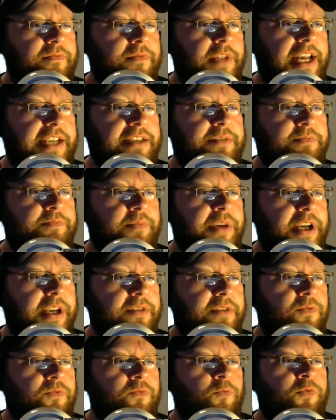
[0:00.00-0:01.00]
last
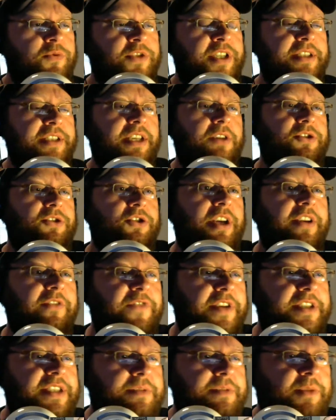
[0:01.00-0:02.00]
since I was trying to
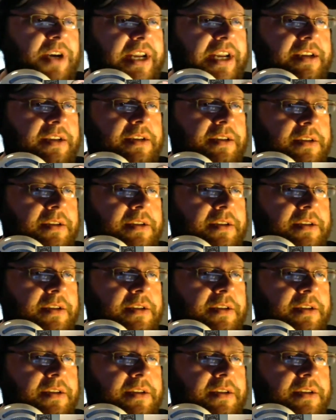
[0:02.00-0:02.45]
fix his mic.